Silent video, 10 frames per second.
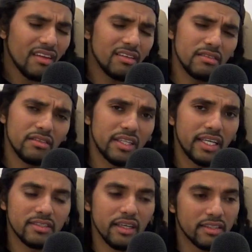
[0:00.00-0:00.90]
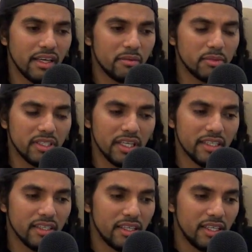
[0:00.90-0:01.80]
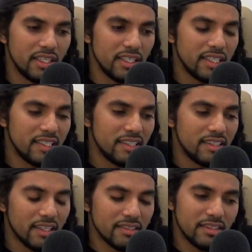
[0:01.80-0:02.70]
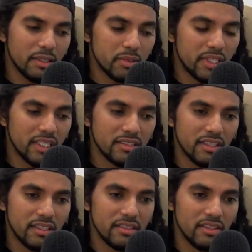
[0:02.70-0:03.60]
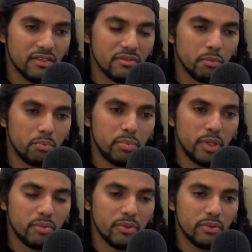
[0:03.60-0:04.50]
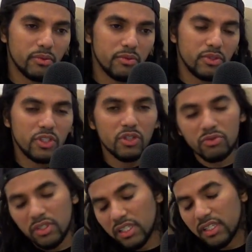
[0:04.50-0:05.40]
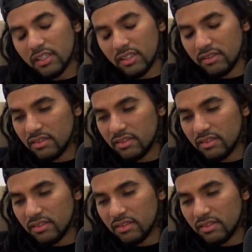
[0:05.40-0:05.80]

Little things like that, man. Like, that's the type of things that people don't really